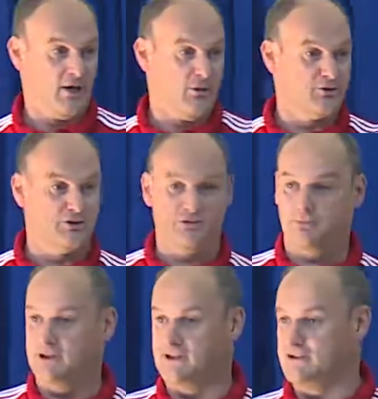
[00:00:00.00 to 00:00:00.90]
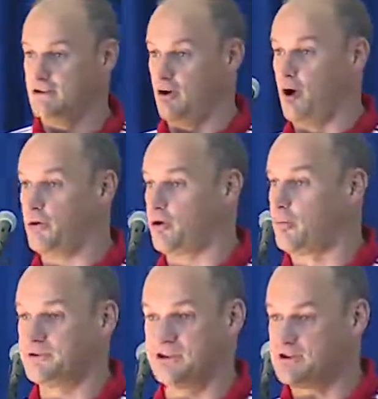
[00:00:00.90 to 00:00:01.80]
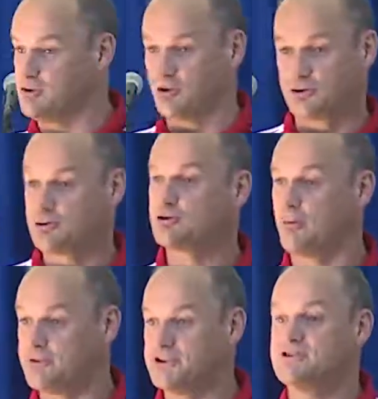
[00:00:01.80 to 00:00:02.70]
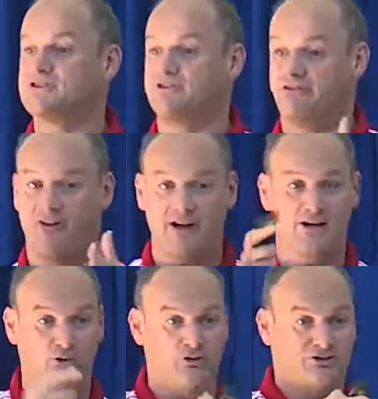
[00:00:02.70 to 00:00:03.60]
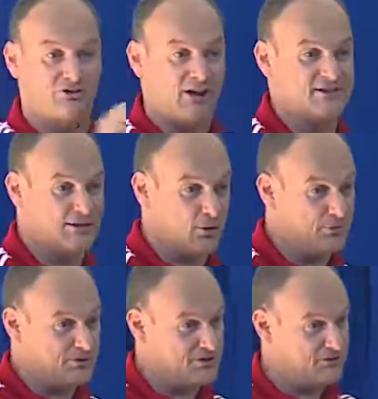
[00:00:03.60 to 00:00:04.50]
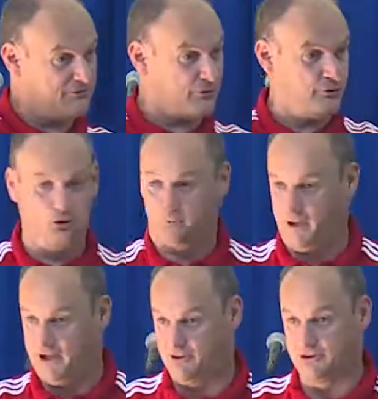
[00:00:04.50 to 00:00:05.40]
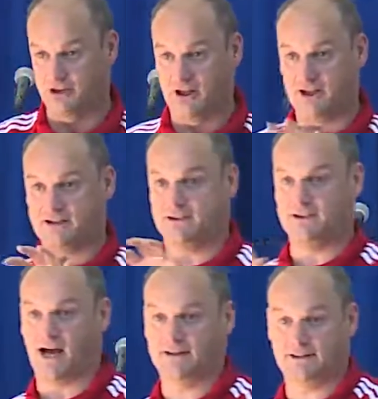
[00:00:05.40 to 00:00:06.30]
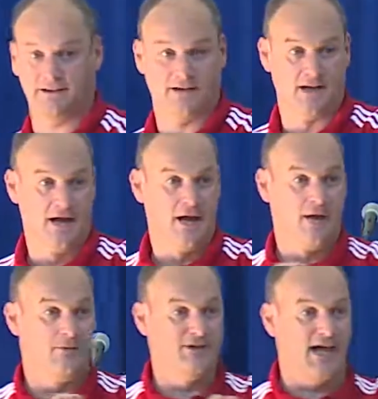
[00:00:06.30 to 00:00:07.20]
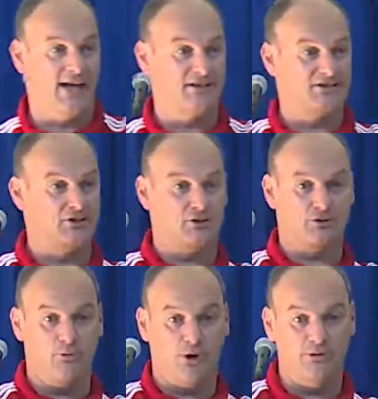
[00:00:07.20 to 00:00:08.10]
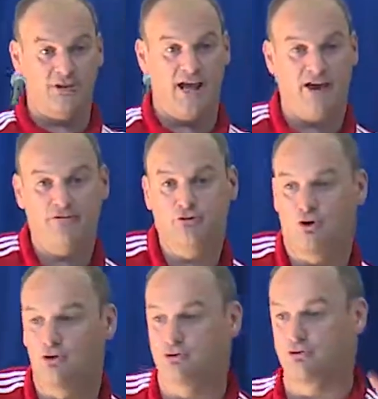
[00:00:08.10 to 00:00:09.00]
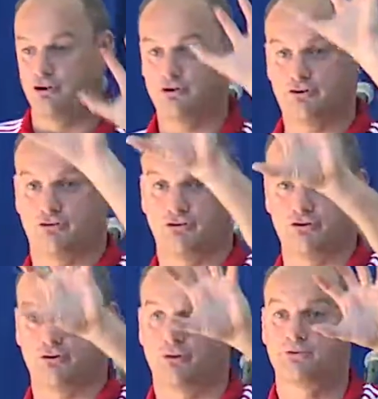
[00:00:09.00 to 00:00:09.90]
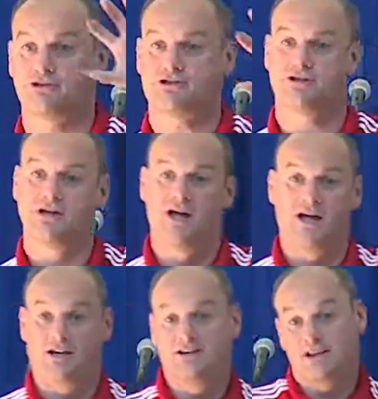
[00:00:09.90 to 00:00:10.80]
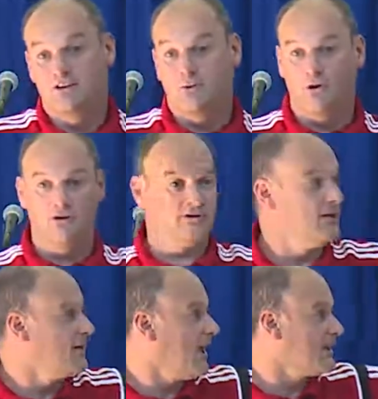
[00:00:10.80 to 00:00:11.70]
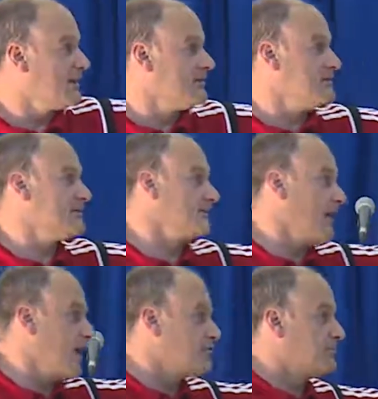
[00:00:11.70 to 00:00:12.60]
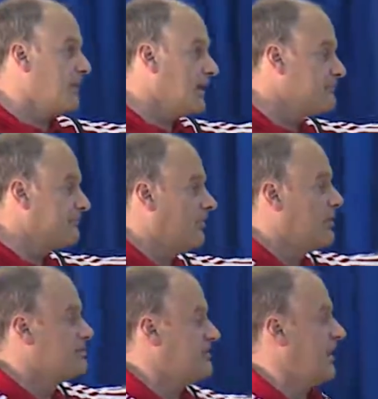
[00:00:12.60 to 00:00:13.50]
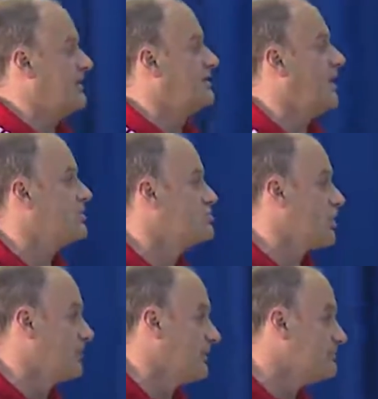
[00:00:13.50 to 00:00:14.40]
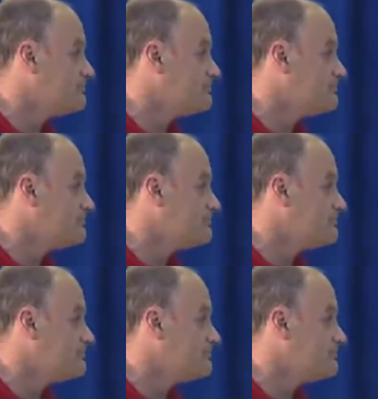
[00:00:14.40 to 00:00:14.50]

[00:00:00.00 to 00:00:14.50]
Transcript: What does it mean is our competition, not a good competition, is a very good transit competition for youth players until 18, 19. But then at a certain moment, they have to go to the strongest competition in the world, like England, Spain, France, and Germany.